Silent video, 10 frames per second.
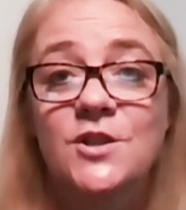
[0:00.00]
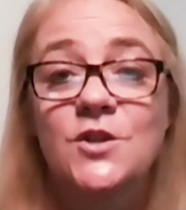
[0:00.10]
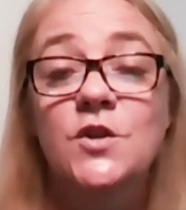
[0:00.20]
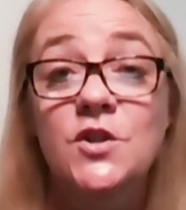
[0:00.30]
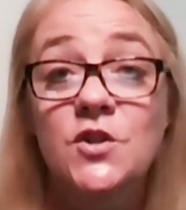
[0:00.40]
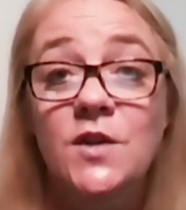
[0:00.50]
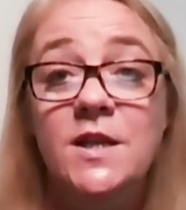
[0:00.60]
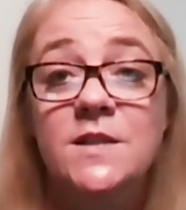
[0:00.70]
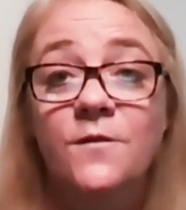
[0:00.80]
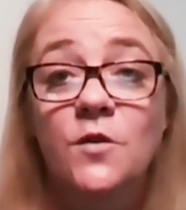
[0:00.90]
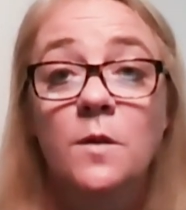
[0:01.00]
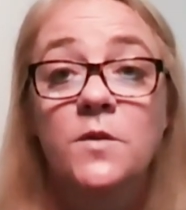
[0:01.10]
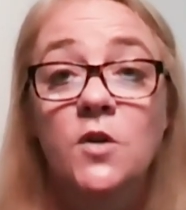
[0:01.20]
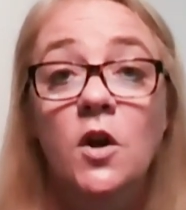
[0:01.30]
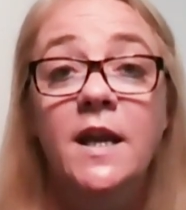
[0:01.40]
you can transform
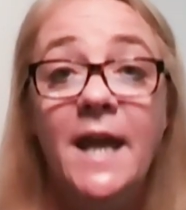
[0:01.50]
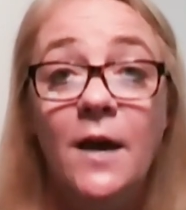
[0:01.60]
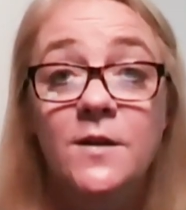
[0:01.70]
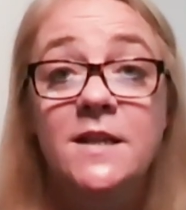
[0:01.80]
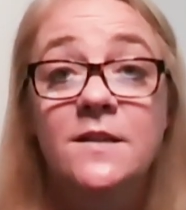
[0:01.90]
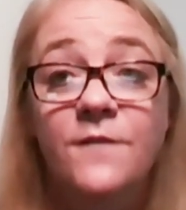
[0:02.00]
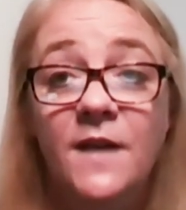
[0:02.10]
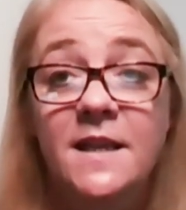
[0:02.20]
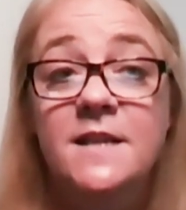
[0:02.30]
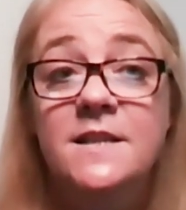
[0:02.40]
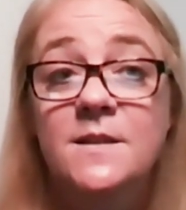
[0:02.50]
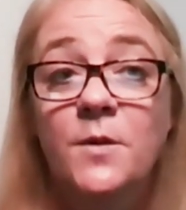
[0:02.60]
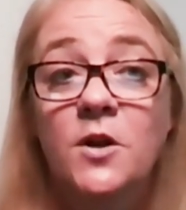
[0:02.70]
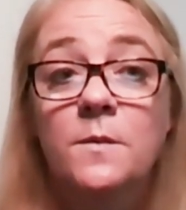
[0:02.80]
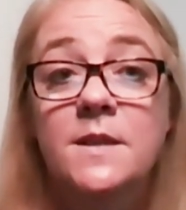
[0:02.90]
your accounting and finance
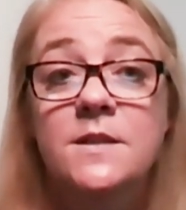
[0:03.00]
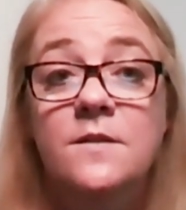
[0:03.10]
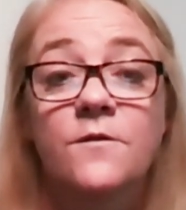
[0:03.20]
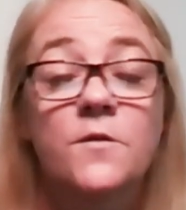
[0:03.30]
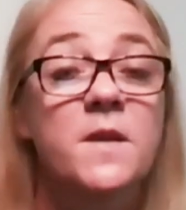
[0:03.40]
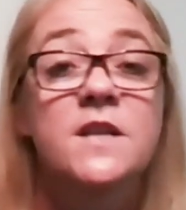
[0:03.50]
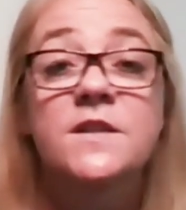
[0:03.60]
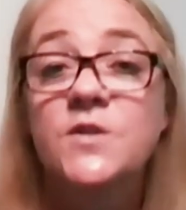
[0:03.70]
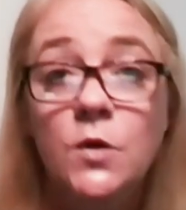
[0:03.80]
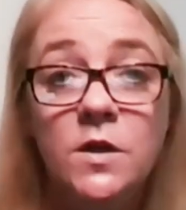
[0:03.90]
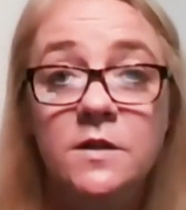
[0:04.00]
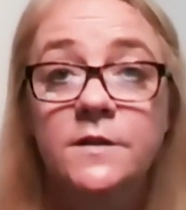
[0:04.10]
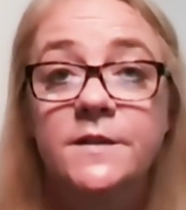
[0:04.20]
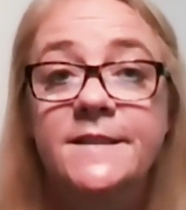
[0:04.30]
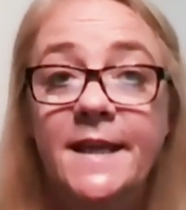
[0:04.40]
departments from the
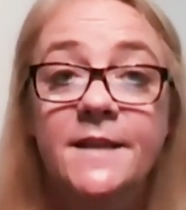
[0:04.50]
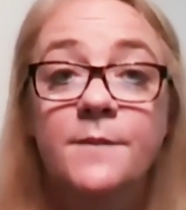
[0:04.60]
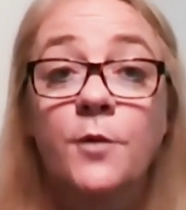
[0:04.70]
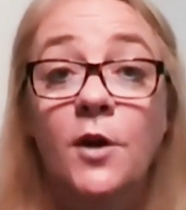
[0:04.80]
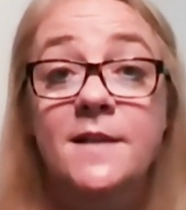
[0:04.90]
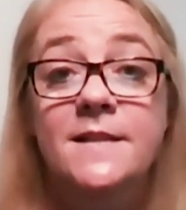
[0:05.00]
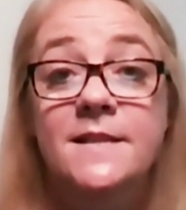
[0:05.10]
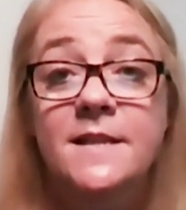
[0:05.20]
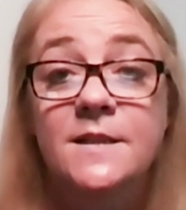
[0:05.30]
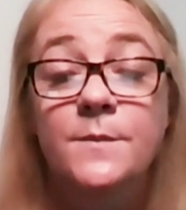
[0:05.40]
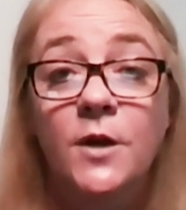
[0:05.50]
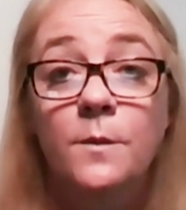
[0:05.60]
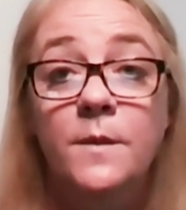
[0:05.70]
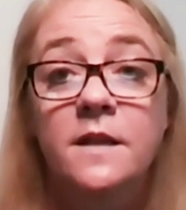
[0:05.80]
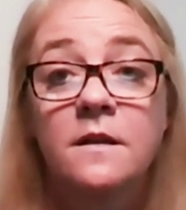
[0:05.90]
historical data processing
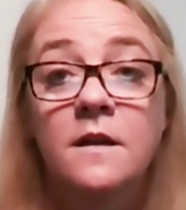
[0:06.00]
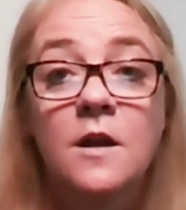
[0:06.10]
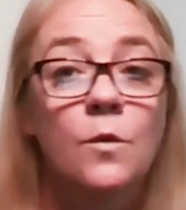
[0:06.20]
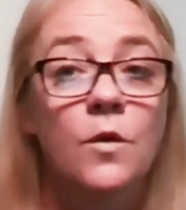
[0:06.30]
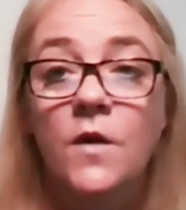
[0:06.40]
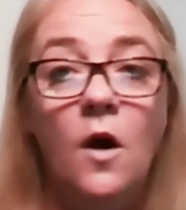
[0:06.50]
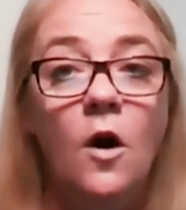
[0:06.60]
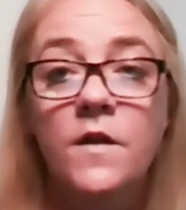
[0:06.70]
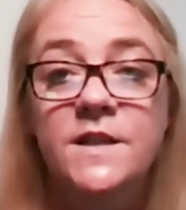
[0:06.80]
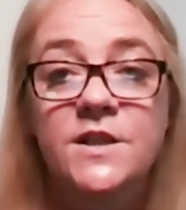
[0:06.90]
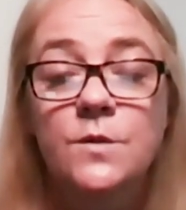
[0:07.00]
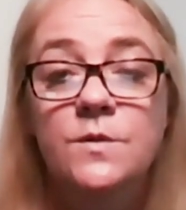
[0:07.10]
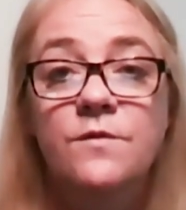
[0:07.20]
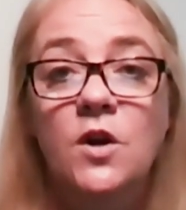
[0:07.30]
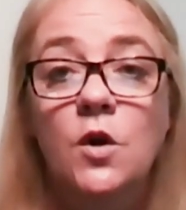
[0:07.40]
department, where all they do
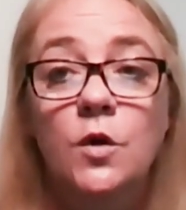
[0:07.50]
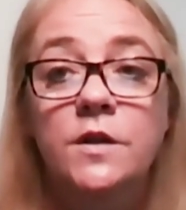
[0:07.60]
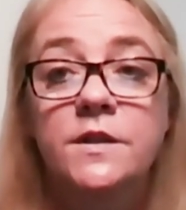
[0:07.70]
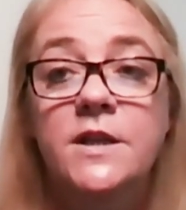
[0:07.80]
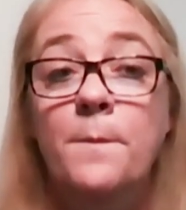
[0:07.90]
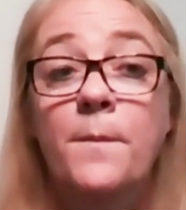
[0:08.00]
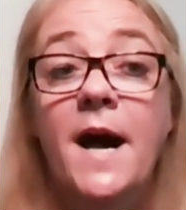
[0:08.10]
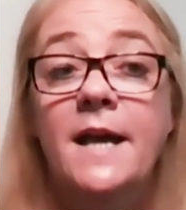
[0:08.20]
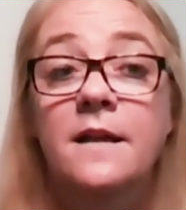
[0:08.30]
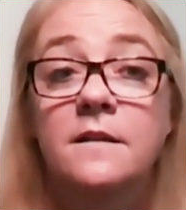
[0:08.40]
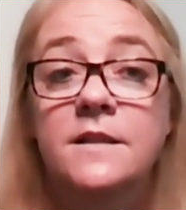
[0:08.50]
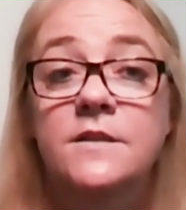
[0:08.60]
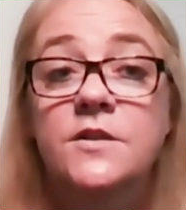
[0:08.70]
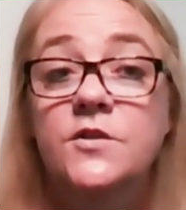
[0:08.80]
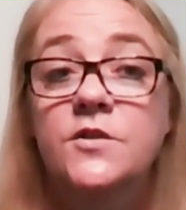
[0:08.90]
is record, compile, and
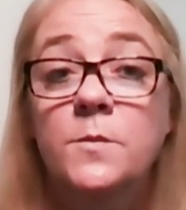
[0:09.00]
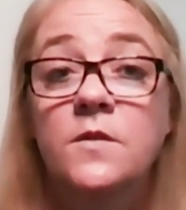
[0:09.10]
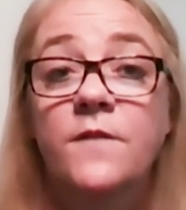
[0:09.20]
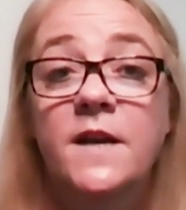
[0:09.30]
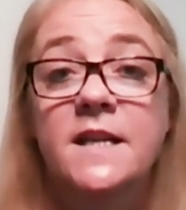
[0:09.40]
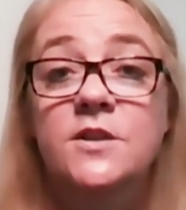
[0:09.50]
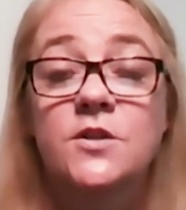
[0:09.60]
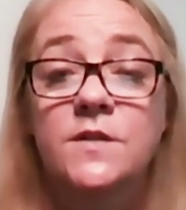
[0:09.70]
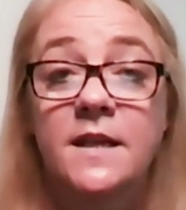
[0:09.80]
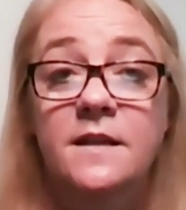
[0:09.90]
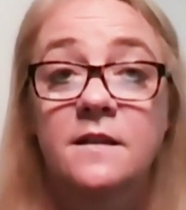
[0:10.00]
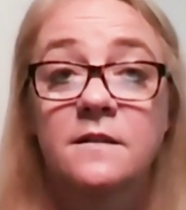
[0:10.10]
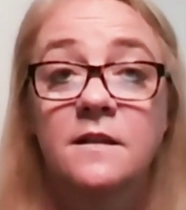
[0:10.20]
distribute financial data.